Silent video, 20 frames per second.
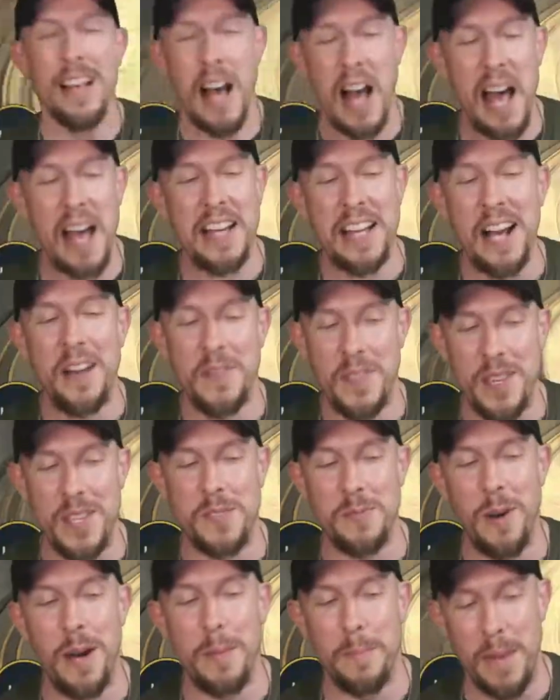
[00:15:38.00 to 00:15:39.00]
I got
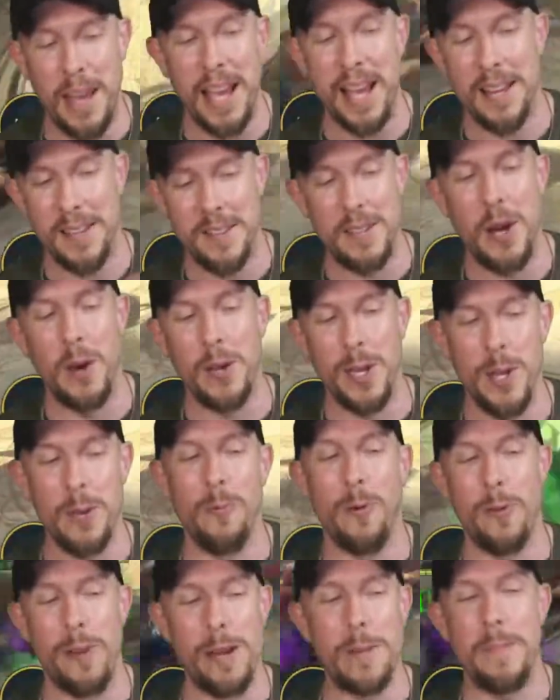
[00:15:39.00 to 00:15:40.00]
this one, man. Don't you
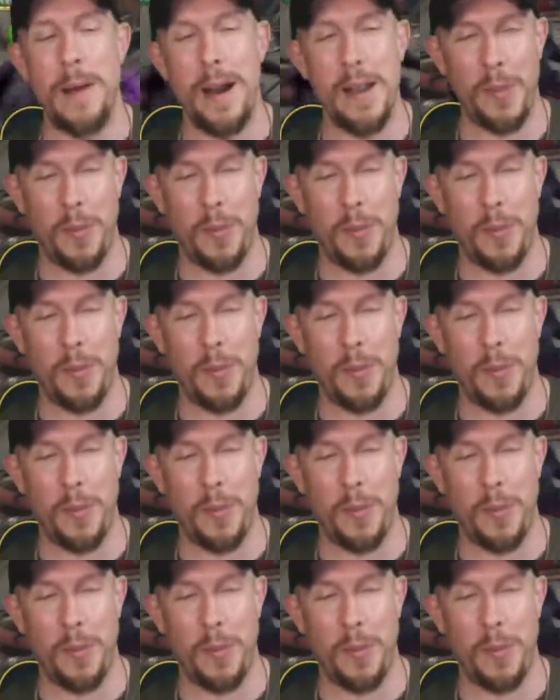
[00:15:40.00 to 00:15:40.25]
worry about a